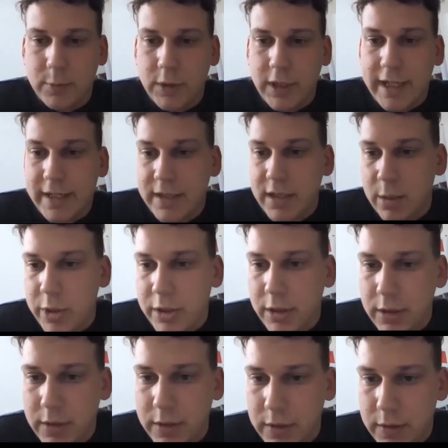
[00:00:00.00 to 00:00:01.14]
landscape
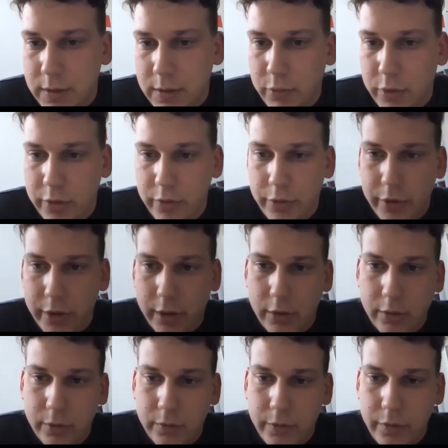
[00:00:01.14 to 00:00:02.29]
analysis, where we
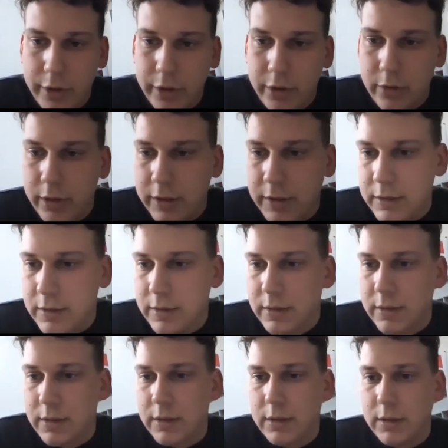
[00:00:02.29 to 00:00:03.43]
were collecting
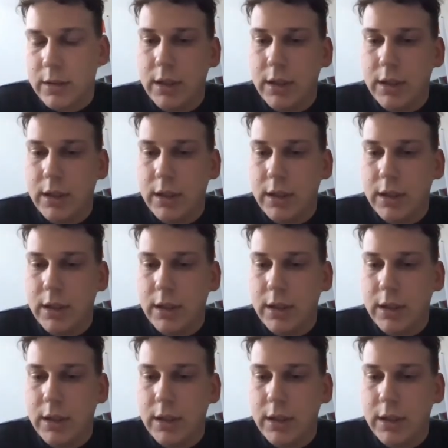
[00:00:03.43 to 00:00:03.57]
the